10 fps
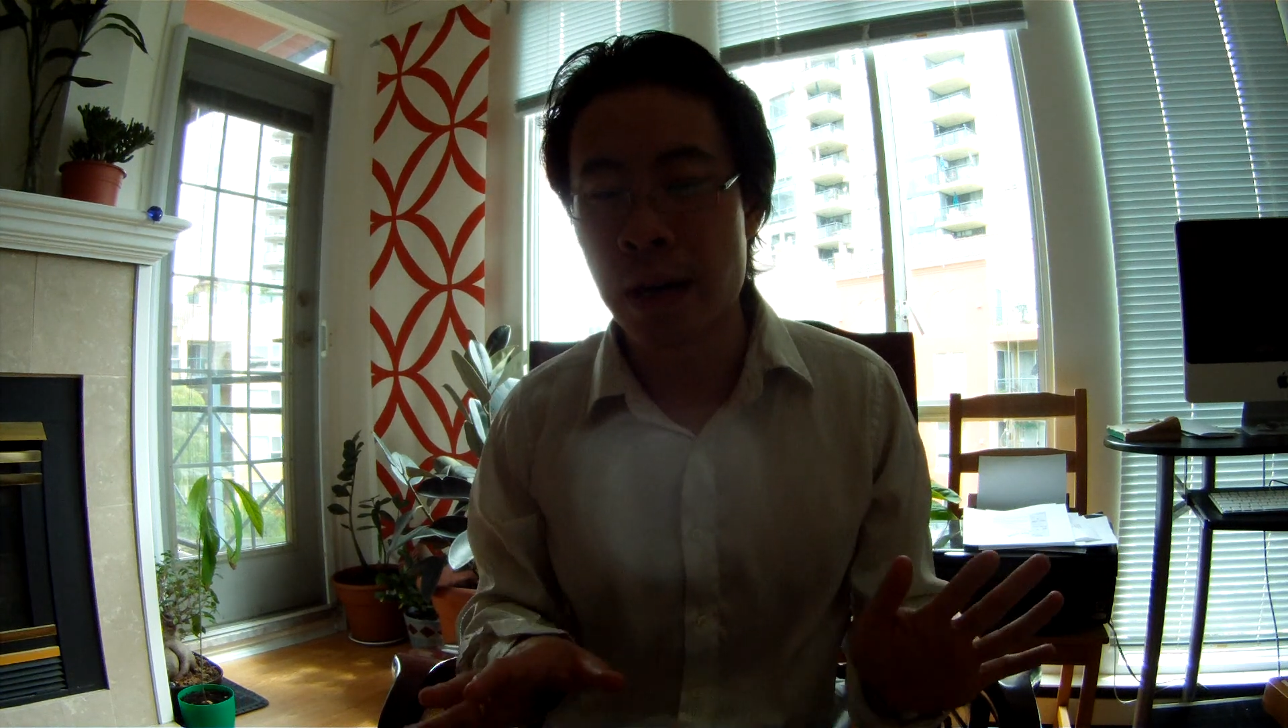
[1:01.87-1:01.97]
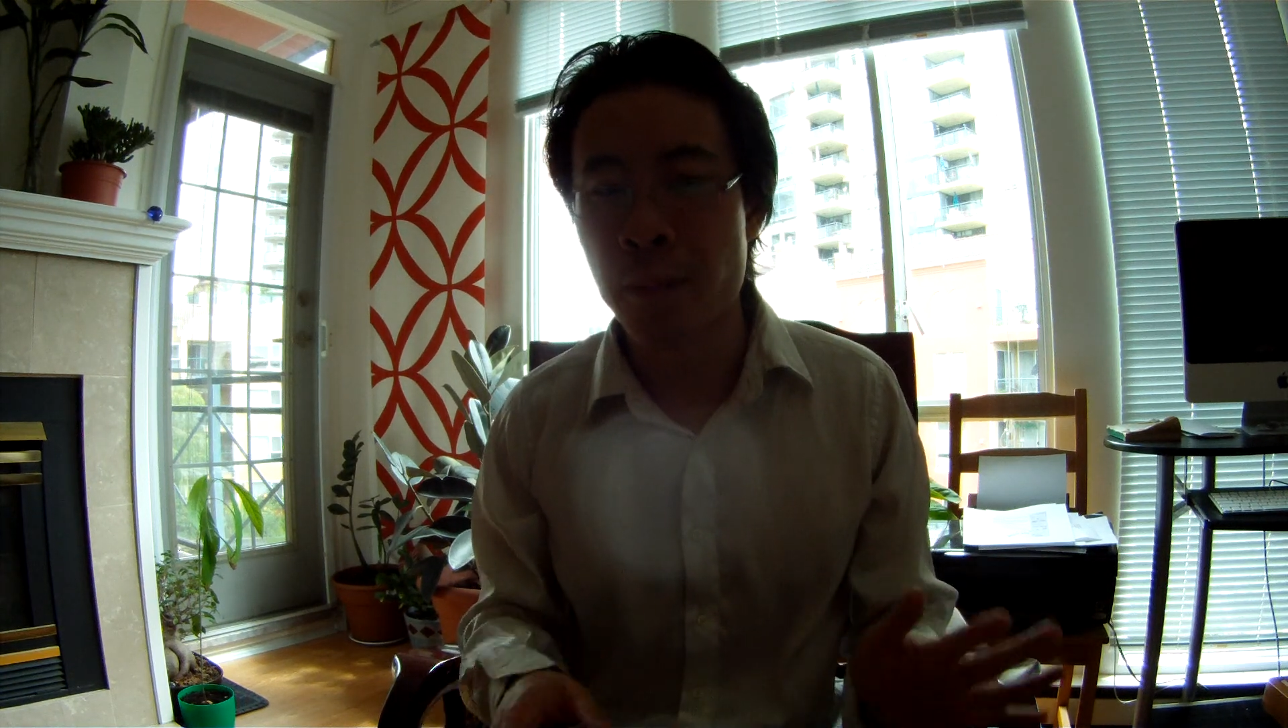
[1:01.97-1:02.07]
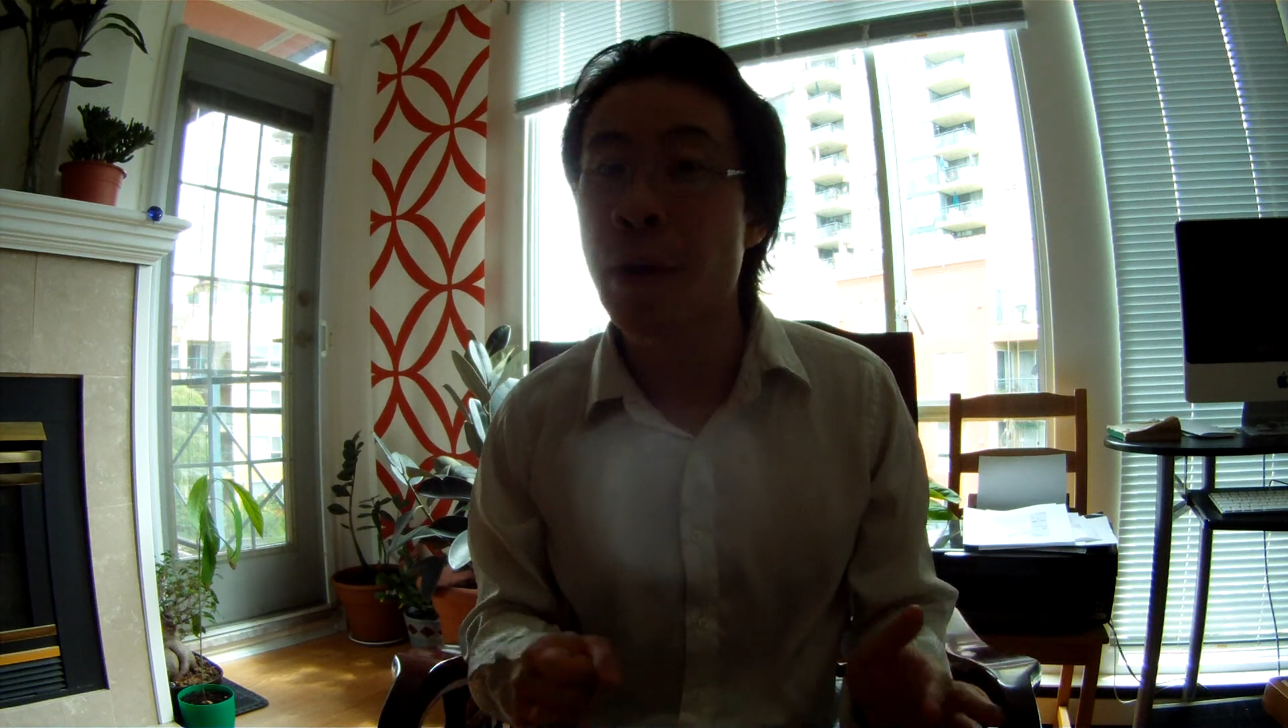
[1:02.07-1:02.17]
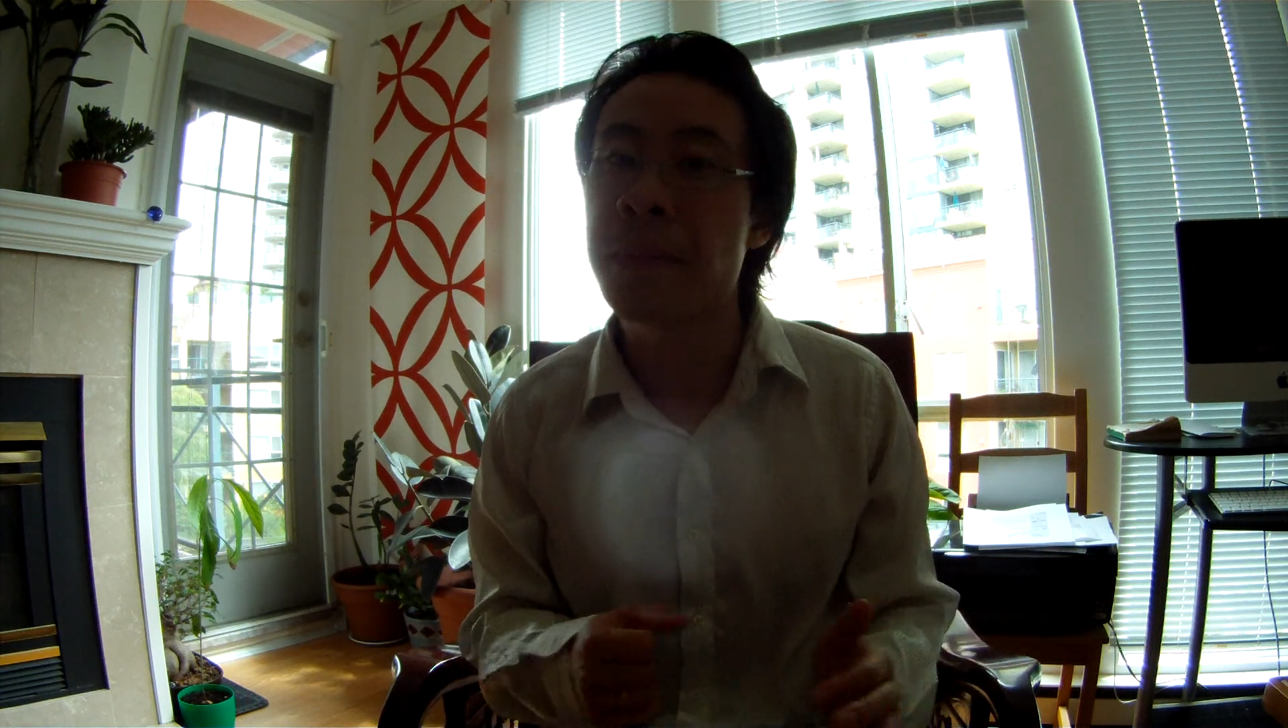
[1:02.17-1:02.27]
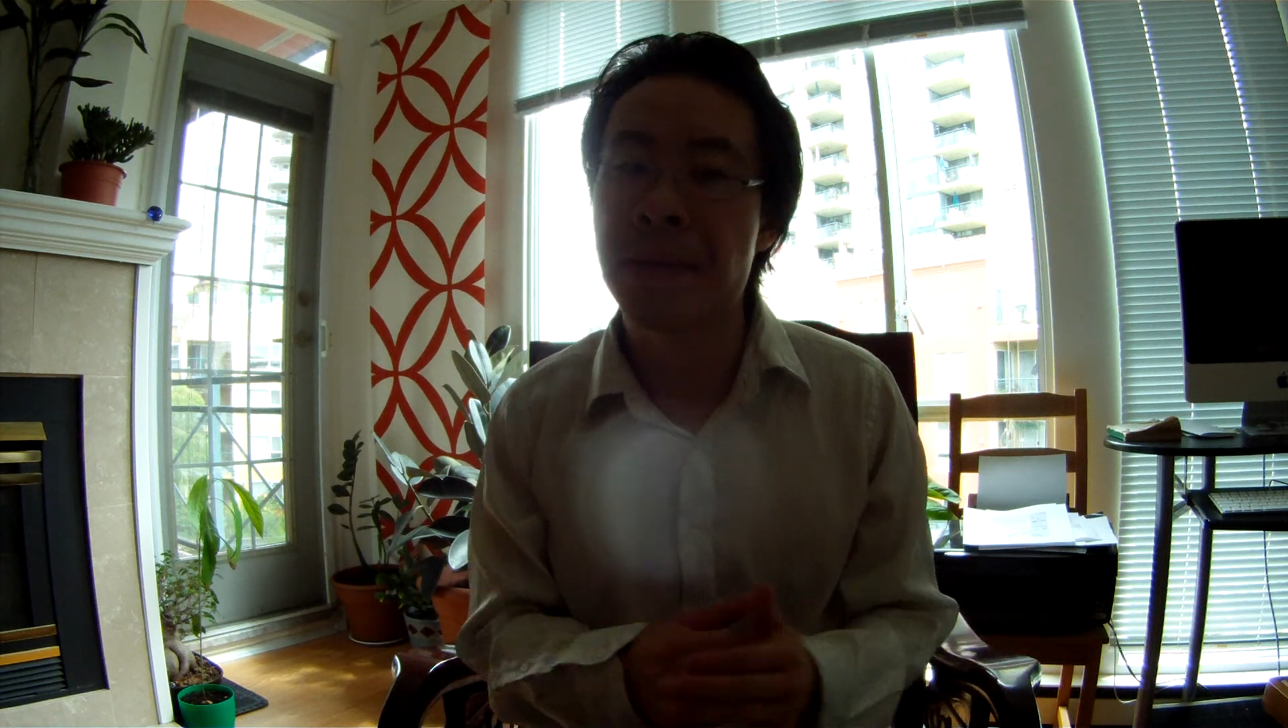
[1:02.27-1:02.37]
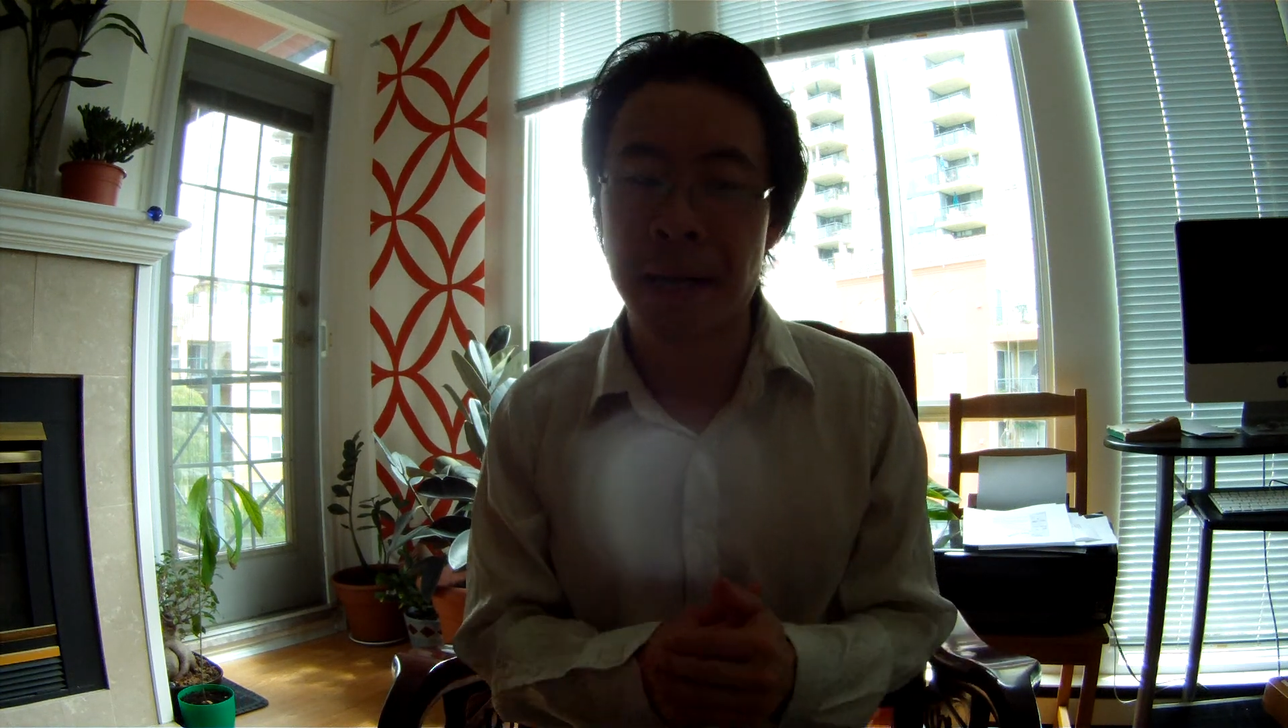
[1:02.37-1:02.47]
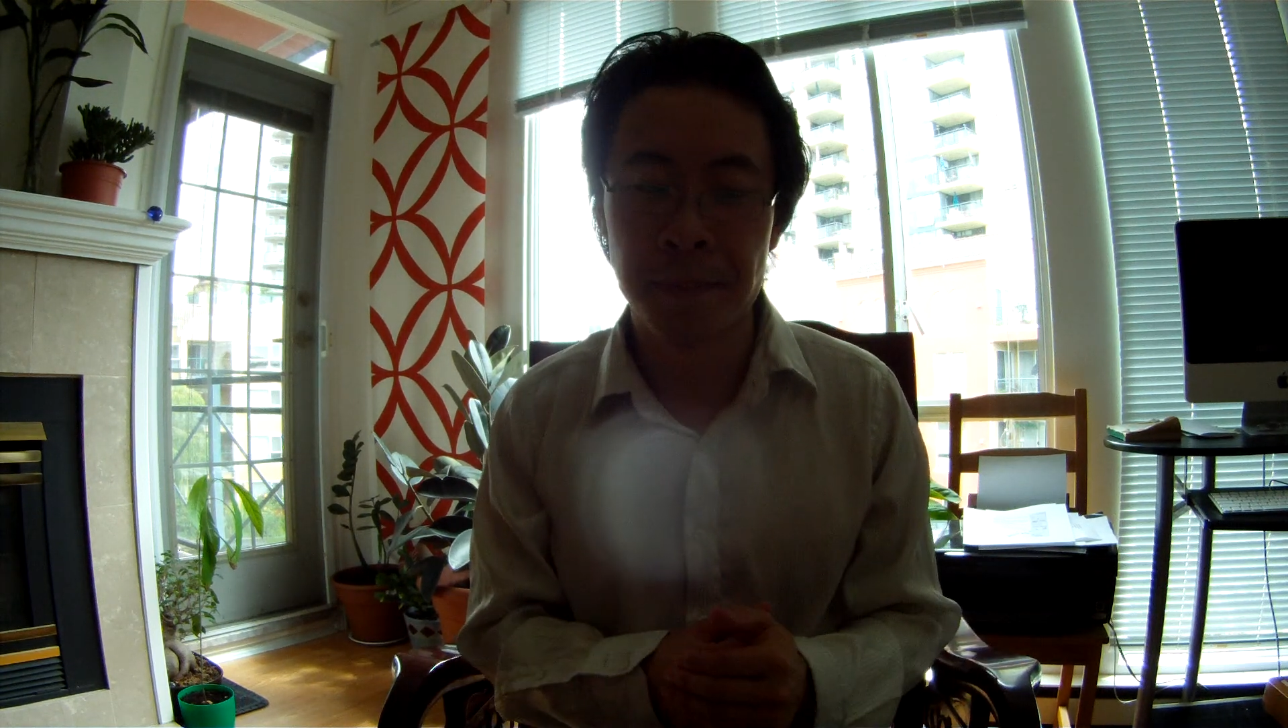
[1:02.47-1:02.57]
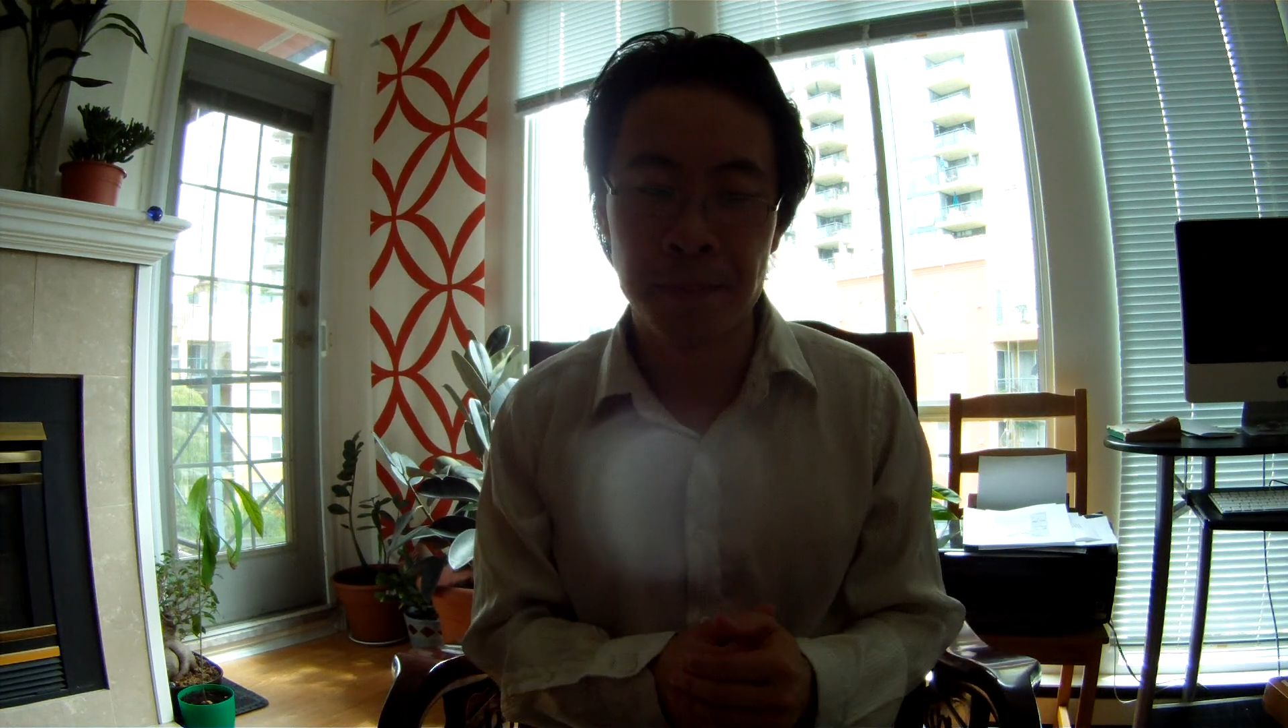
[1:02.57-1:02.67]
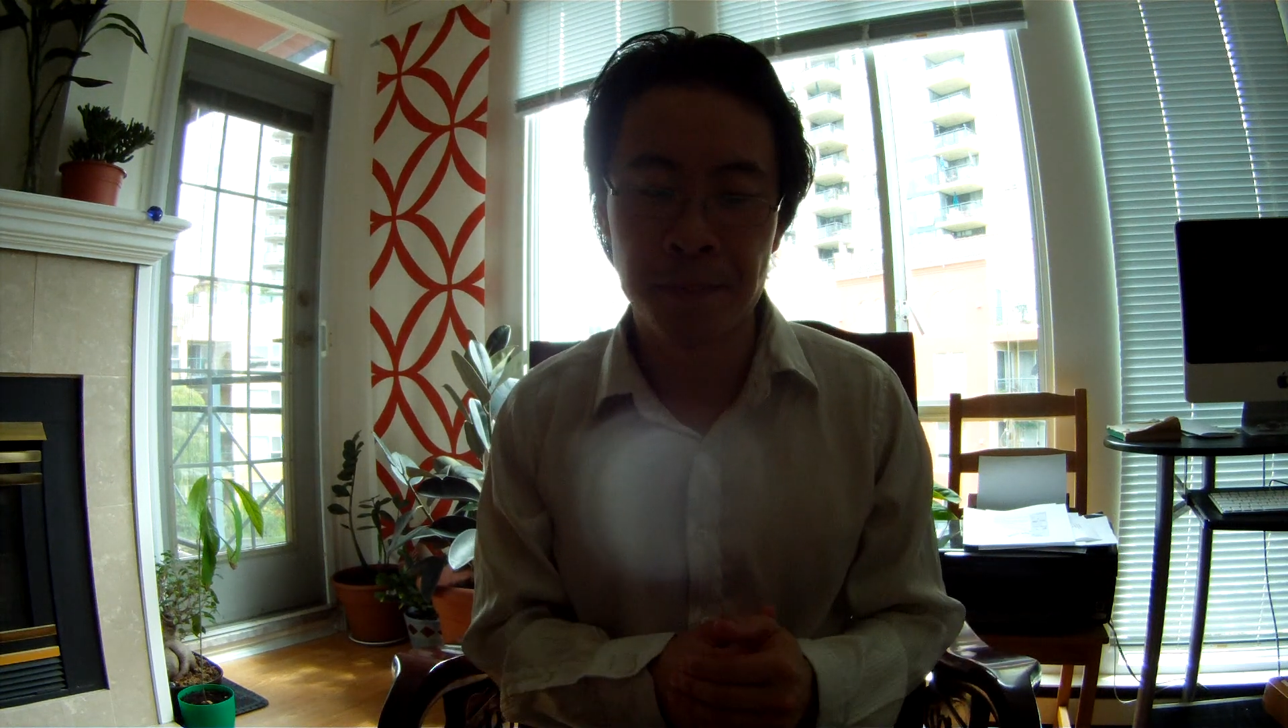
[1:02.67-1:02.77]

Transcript: website.